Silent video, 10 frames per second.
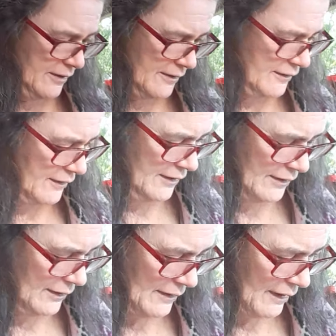Oh
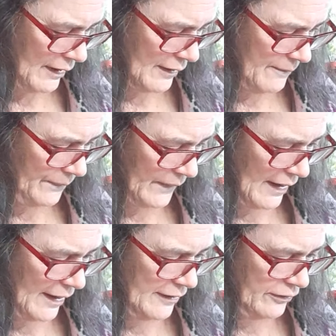
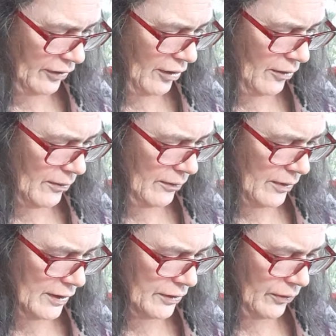I, though,
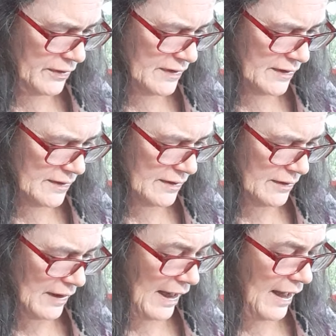anointed
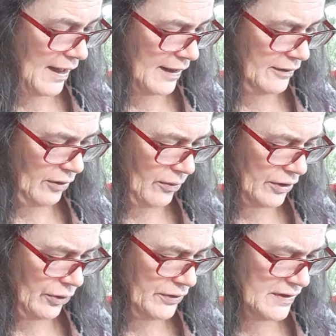I, though
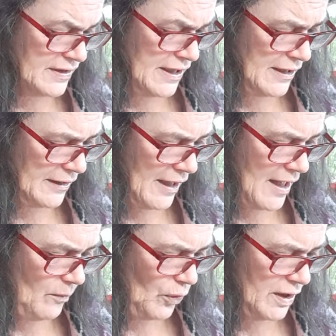anointed king,
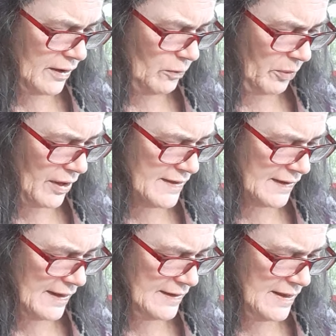am weak at
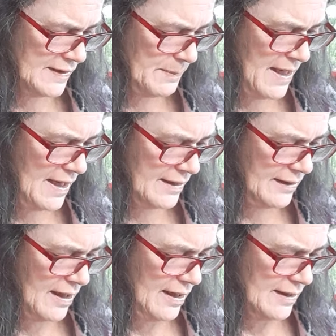present, and these
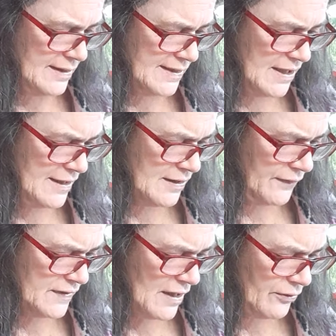men, the sons of
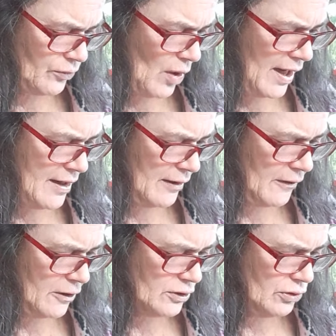Zeruiah,
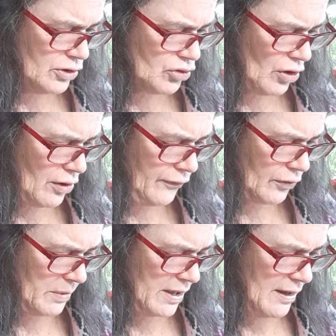are too strong
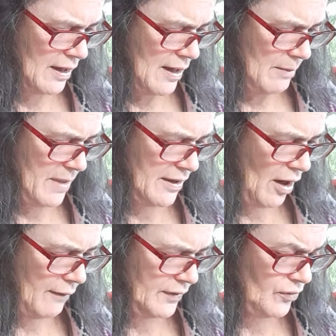for me. May
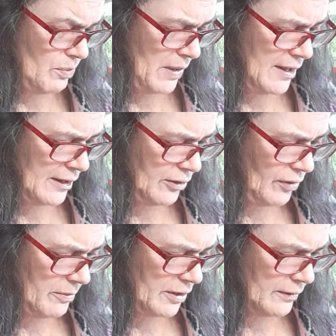Yahweh repay the
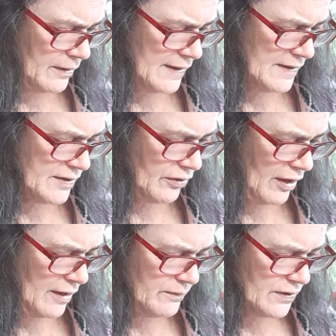criminal as his
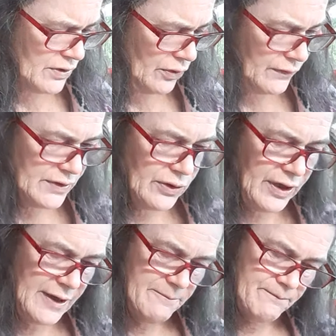crime deserves.
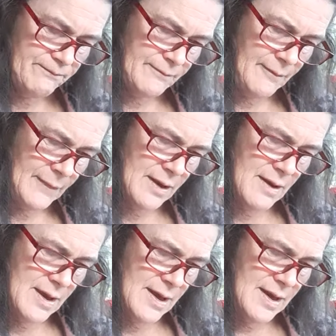Okay,
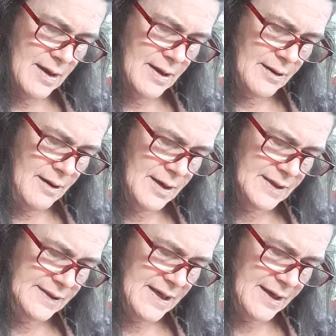hang on a
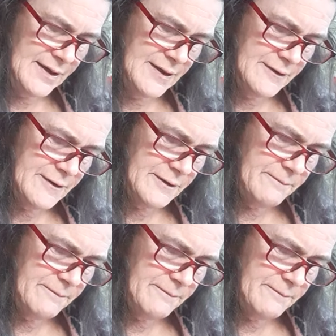second.